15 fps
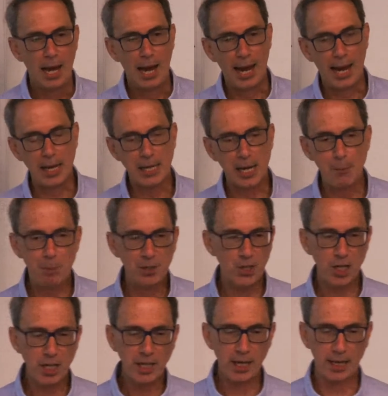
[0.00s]
And in
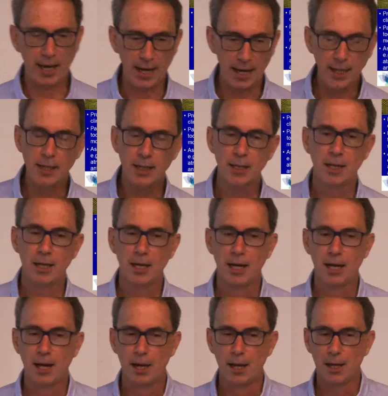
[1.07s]
particular,
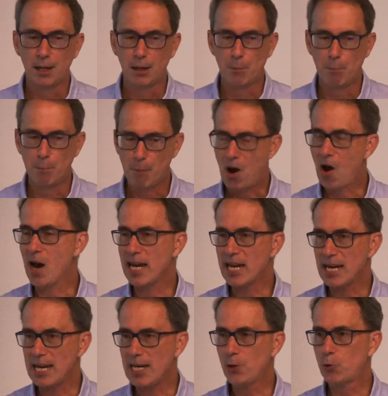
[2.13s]
my
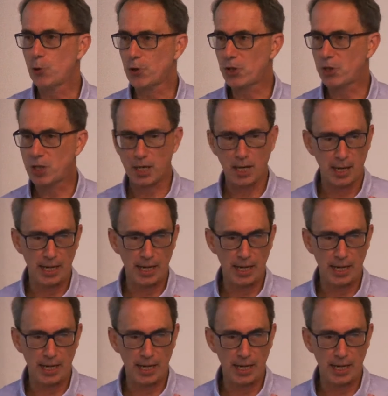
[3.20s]
interest